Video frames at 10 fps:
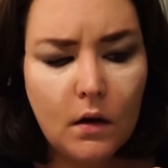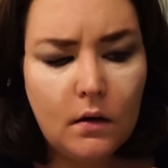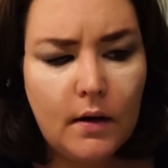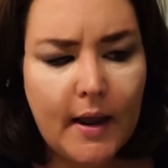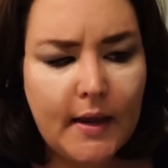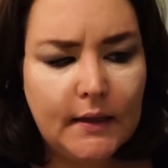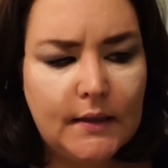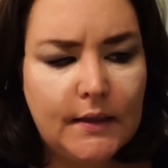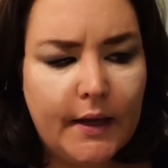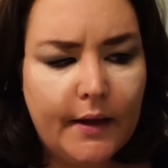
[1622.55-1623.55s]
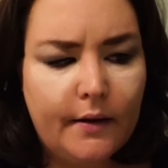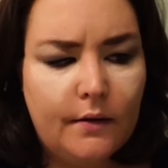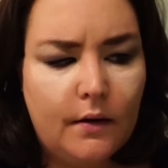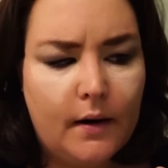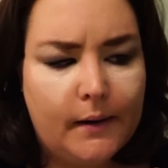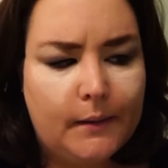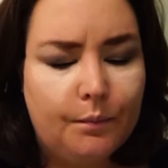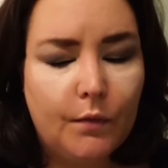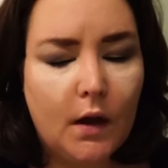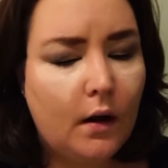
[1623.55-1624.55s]
Naked Skin
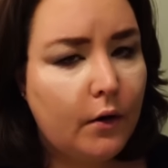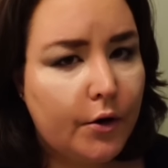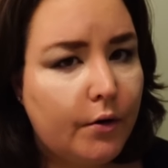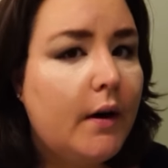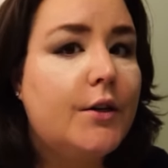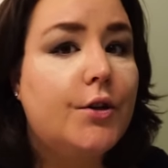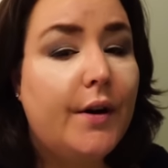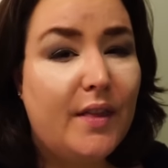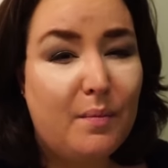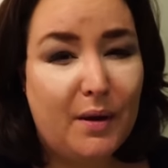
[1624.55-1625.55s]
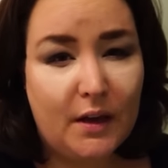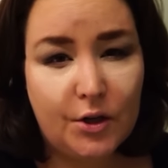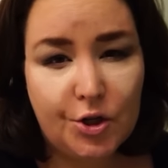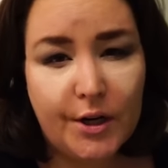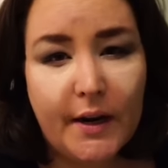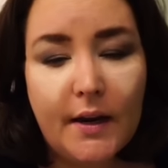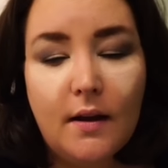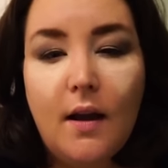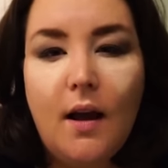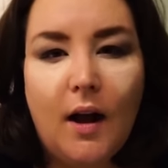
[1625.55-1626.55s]
um, Color Corrector in the pink shade.
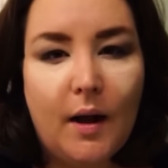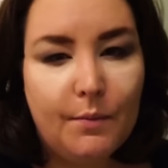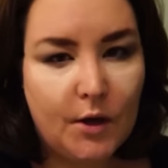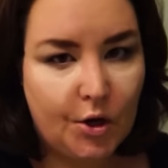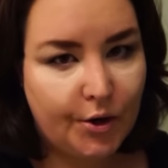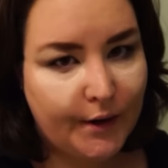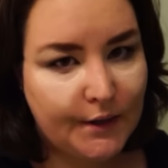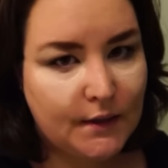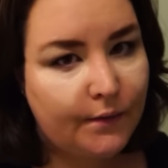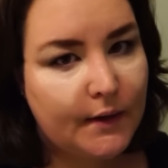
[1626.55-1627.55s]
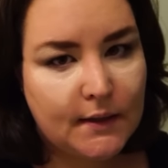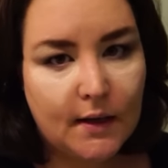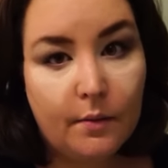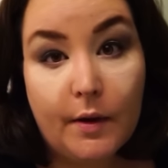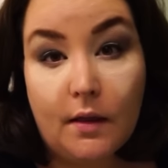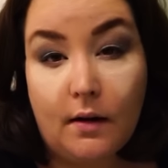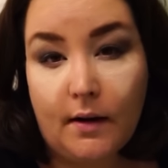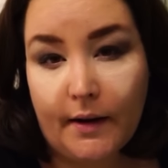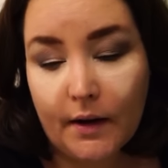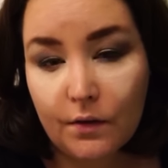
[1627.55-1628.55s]
I'm curious if it's going to be the
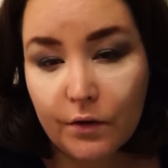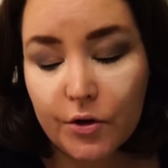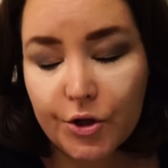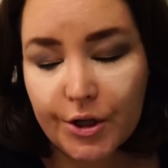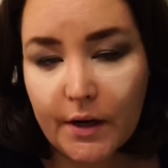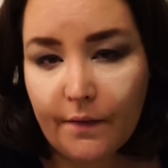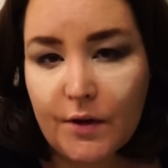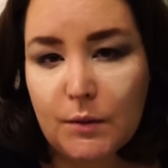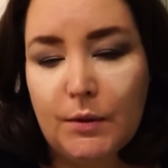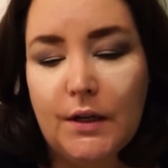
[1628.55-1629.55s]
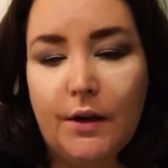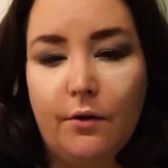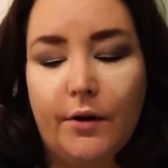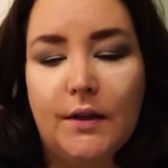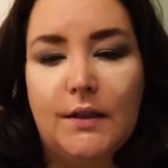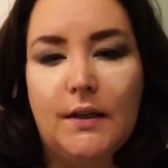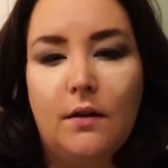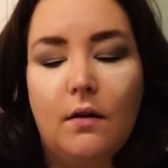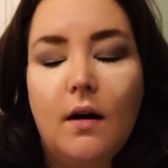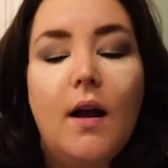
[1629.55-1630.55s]
high-end version of this particular
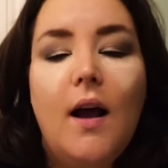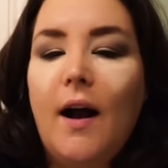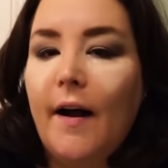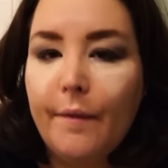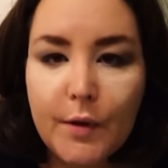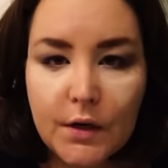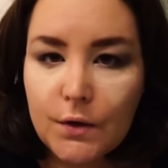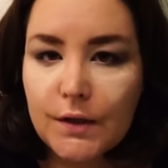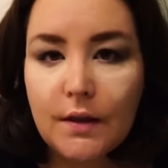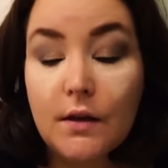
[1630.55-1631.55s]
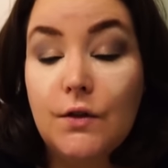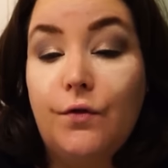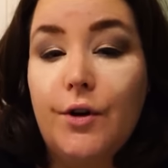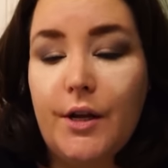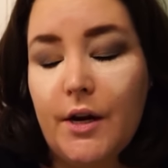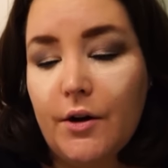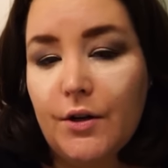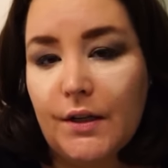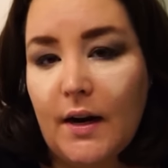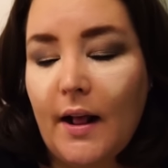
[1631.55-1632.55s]
concealer. I've been using this for
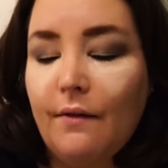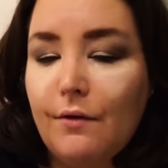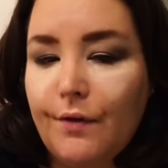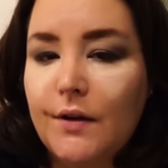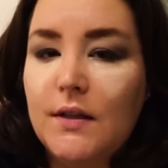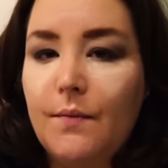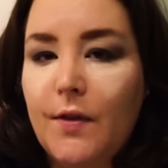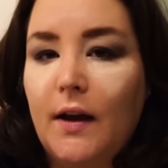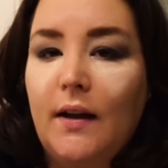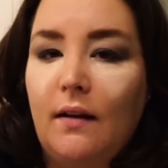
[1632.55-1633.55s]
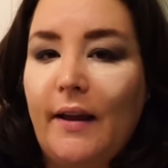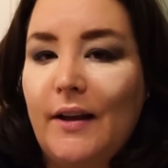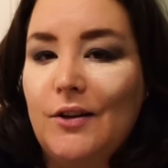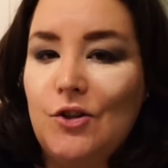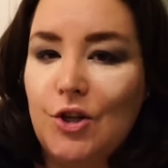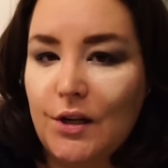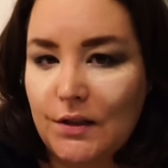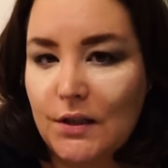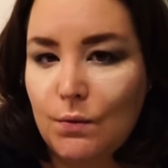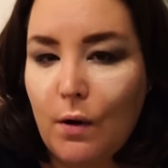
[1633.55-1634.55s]
years, and I haven't found something I like
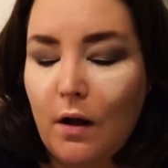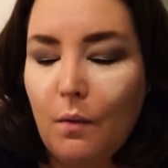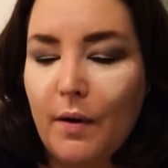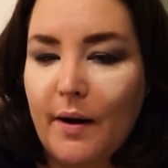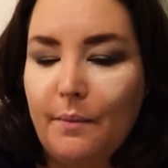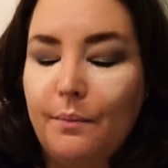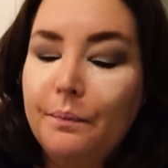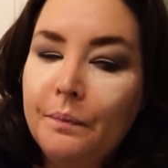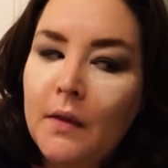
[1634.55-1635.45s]
just as well, but I'm